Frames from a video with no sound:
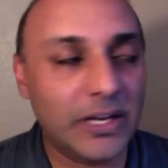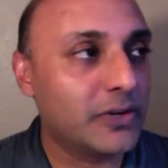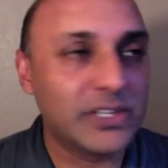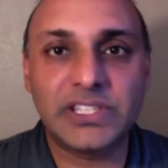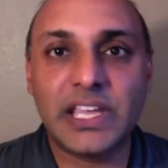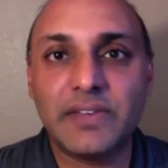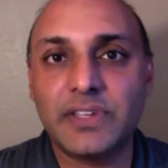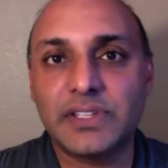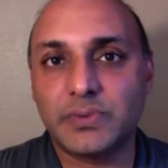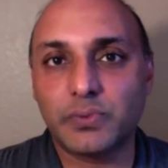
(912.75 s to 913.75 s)
save
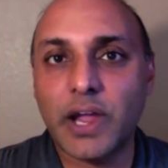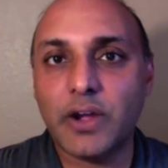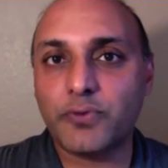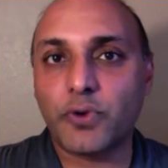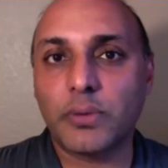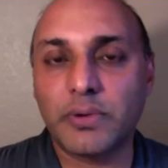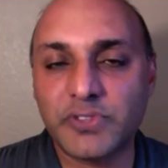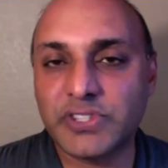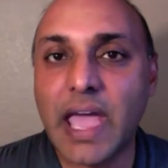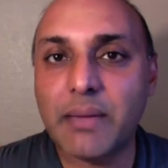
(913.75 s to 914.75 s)
this rare form of
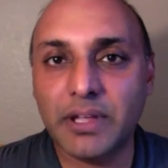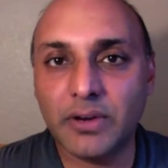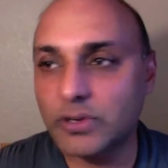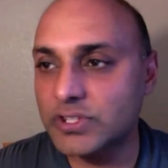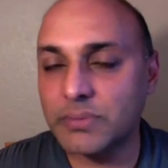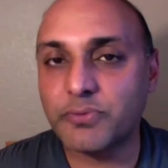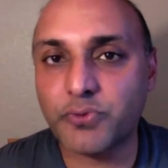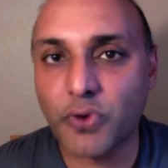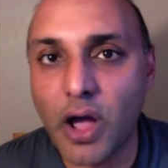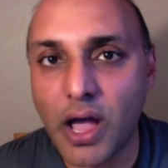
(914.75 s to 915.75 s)
salmon or some
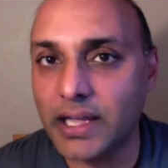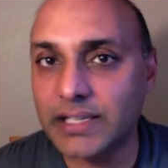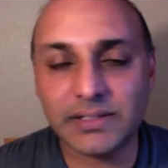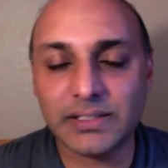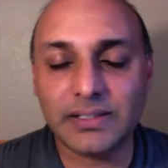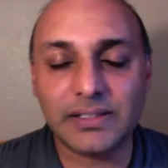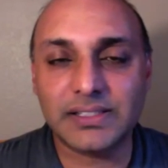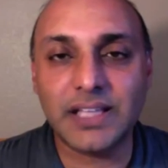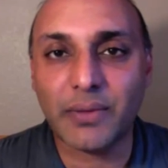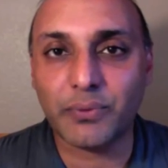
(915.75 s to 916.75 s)
frog." I said, "It's
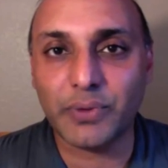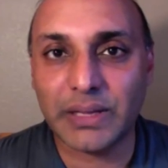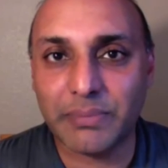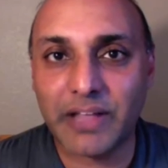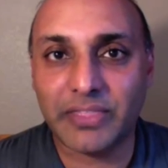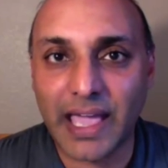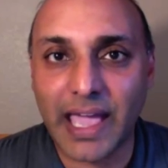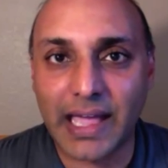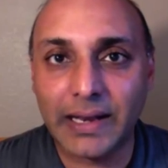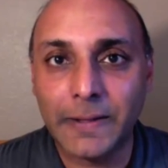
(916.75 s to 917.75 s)
not really about
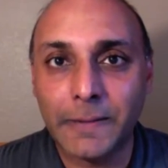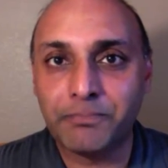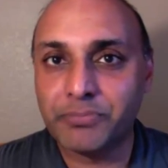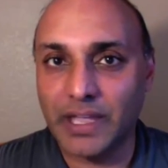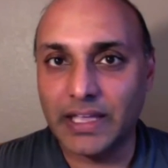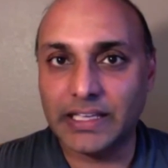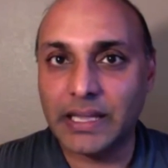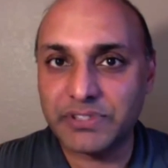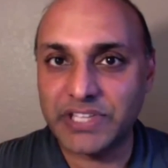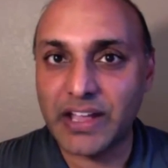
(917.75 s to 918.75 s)
that. It
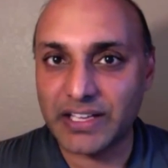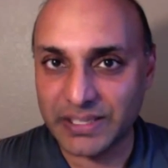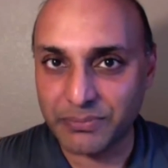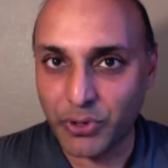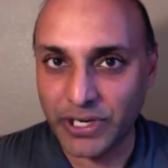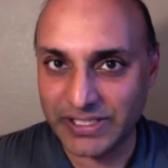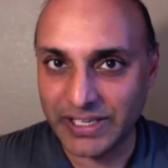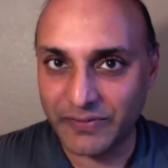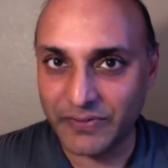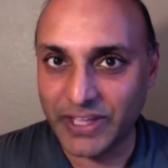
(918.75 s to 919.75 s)
comes down at some point
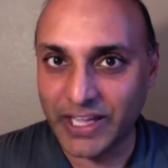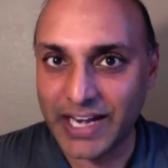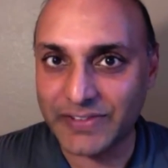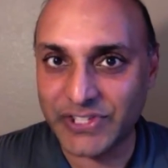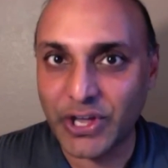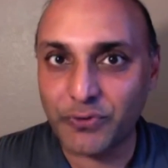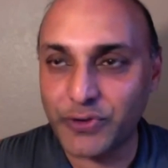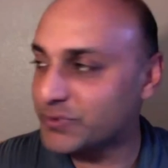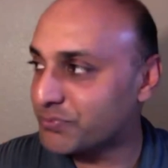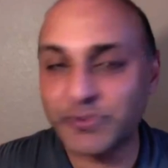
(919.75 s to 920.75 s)
the kind of
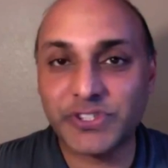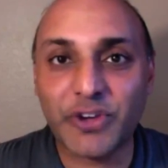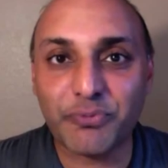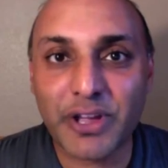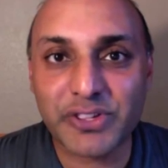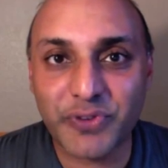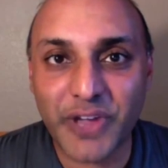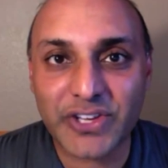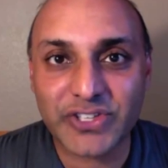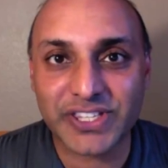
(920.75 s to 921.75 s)
selfish
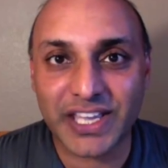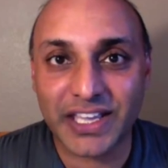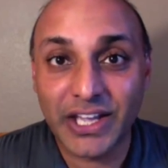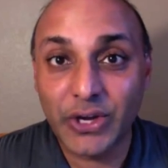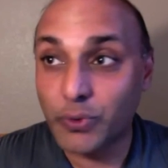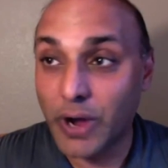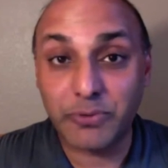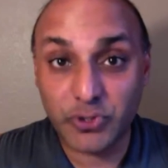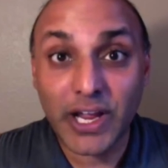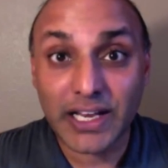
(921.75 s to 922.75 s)
self-preservation, saying, I'm
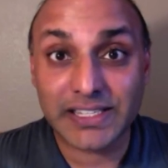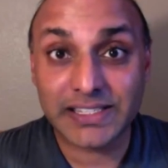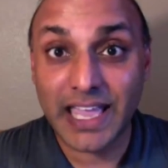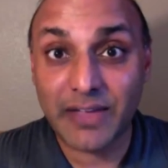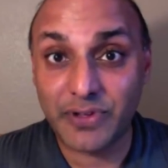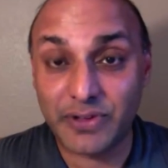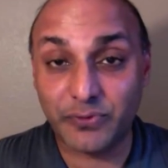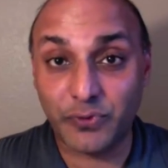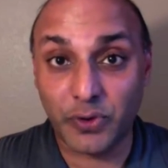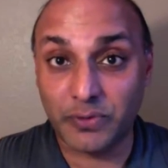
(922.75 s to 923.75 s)
trying to save it
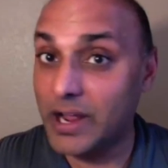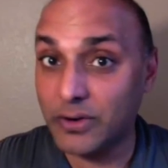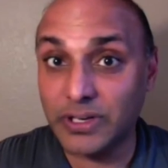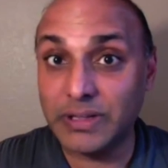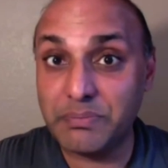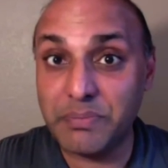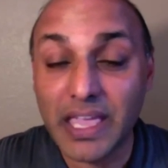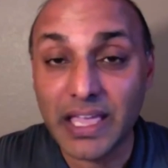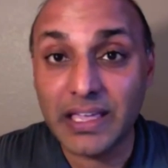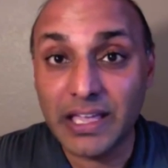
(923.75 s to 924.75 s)
for not only
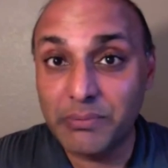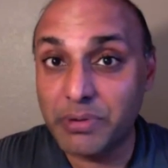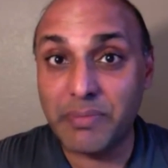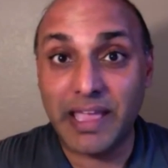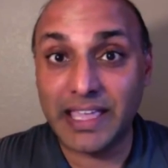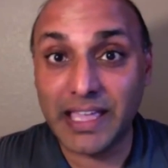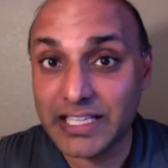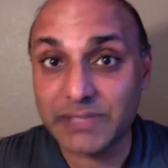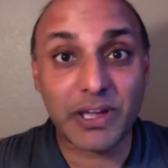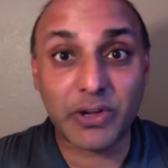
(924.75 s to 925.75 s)
me, but my
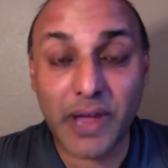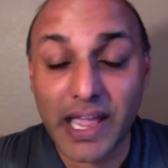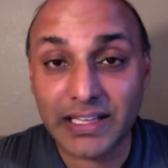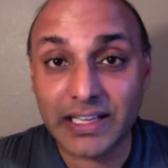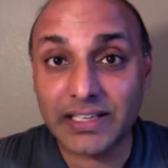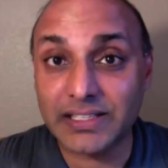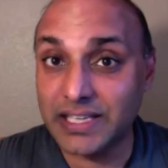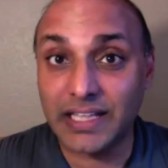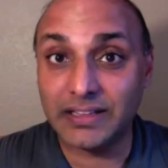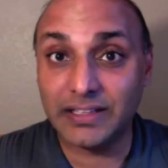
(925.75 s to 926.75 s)
kids, my grandkids,
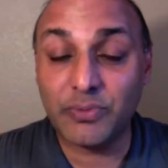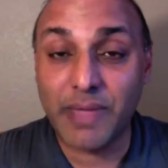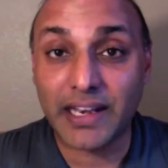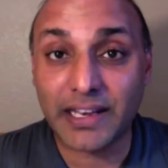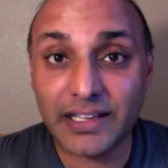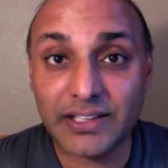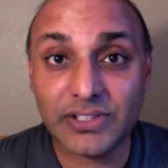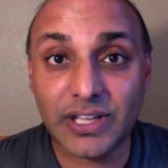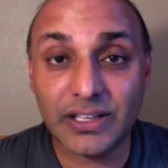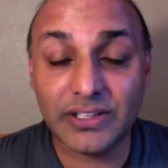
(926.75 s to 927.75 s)
and humanity in